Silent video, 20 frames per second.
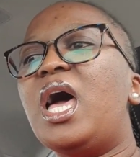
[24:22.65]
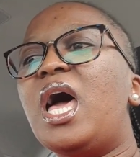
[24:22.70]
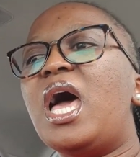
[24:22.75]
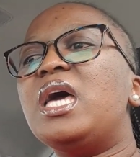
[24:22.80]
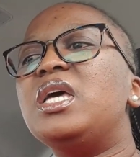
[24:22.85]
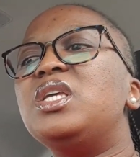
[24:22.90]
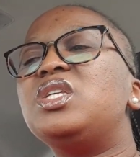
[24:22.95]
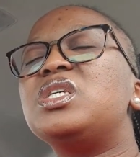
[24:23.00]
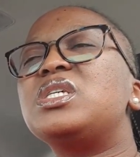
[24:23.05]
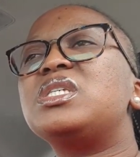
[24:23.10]

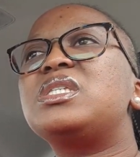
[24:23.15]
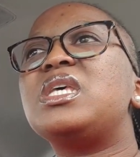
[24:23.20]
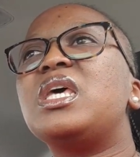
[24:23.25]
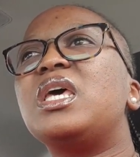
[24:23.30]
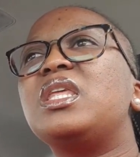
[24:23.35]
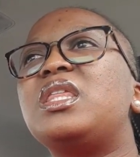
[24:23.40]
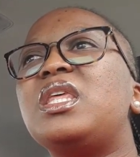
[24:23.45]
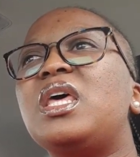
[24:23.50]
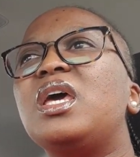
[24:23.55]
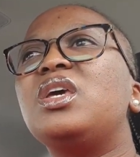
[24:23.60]
and just
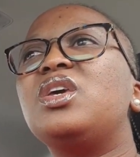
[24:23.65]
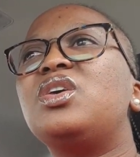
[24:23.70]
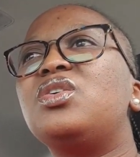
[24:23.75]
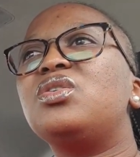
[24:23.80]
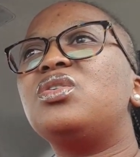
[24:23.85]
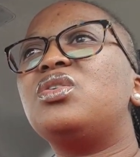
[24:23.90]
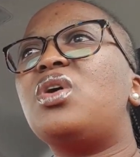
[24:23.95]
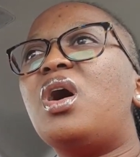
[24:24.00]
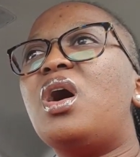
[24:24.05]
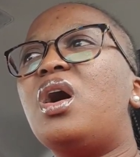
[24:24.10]
say thank
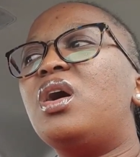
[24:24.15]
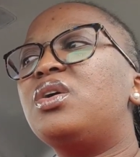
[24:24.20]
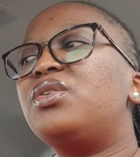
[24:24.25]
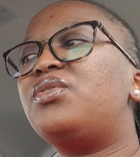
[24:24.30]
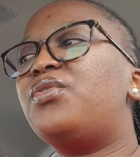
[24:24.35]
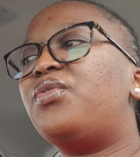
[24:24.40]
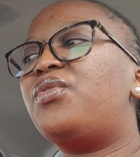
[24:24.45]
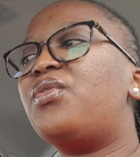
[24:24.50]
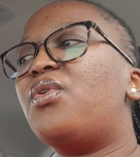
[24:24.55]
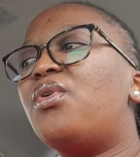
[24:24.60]
you, God,
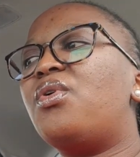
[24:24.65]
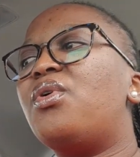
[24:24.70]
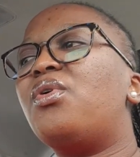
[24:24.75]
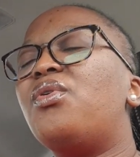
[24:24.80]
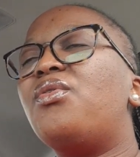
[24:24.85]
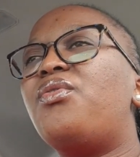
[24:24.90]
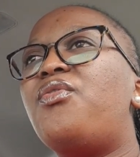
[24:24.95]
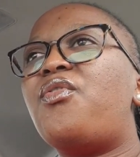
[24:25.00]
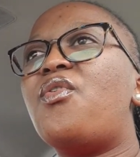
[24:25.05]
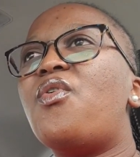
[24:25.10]

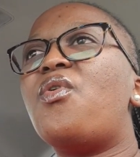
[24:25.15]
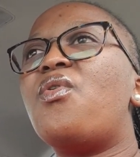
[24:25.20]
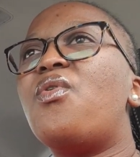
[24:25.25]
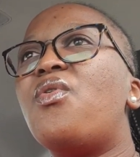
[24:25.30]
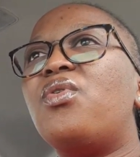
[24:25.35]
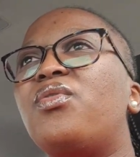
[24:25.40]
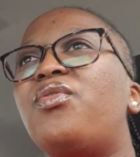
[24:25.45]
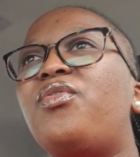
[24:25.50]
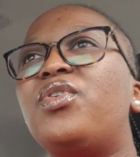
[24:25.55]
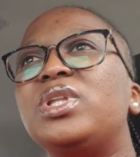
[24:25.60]
for
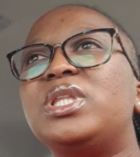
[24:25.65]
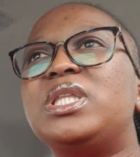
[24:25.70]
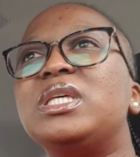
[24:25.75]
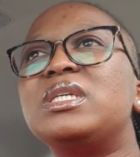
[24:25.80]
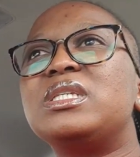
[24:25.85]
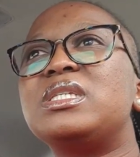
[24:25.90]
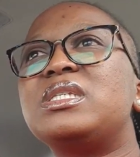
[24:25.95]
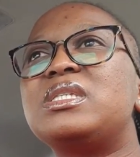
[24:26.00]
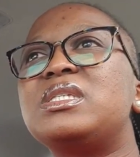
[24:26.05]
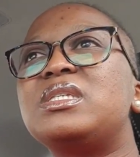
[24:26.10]

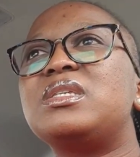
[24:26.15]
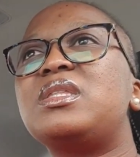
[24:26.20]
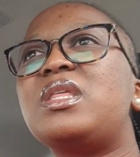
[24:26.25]
this.